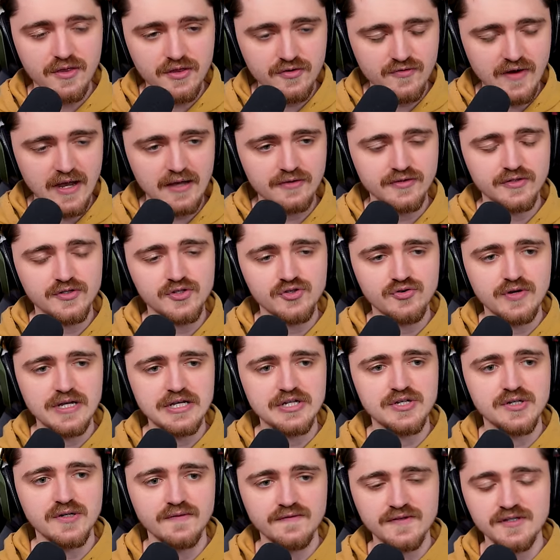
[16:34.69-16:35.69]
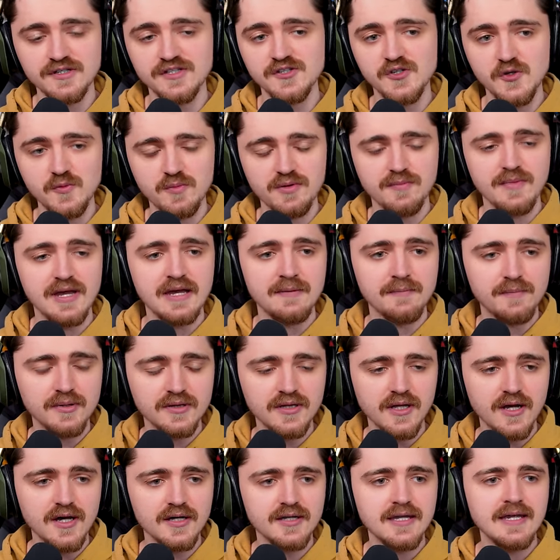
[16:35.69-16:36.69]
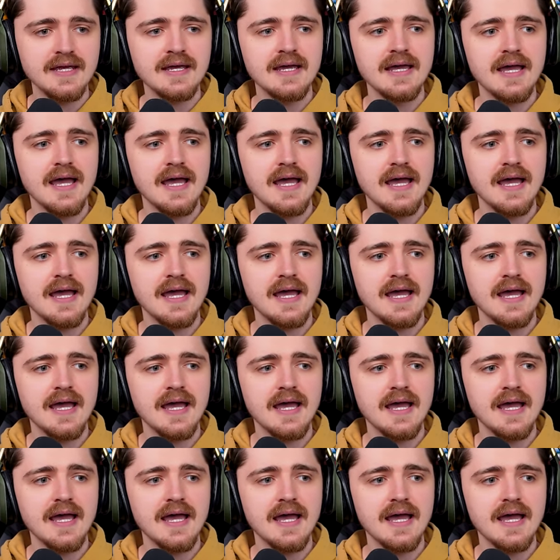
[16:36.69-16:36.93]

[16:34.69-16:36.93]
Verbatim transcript: throughout the duration of the Superman plot.